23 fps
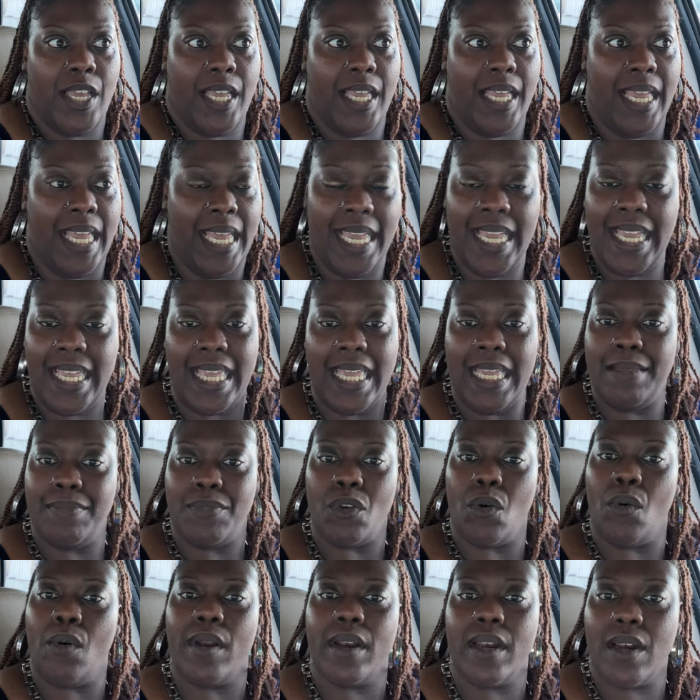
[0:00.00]
he keep
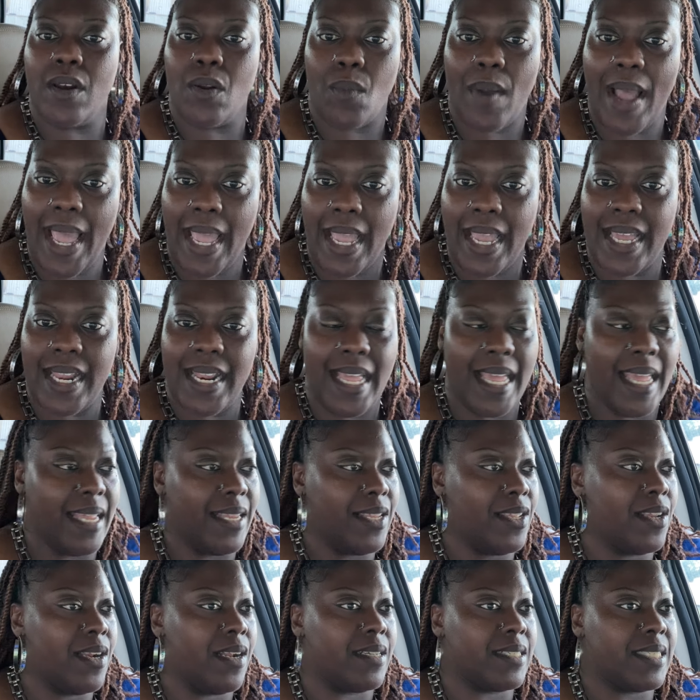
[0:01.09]
throwing it away. And
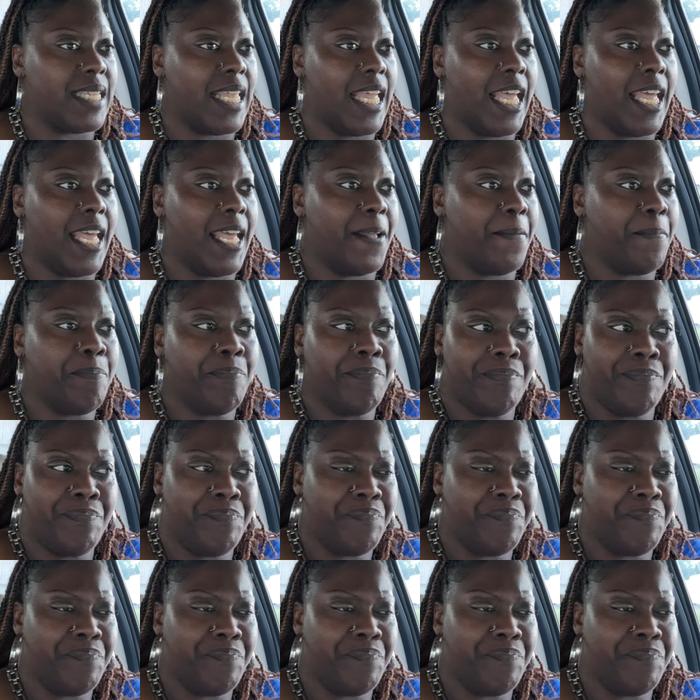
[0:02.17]
then, you know what I'm saying?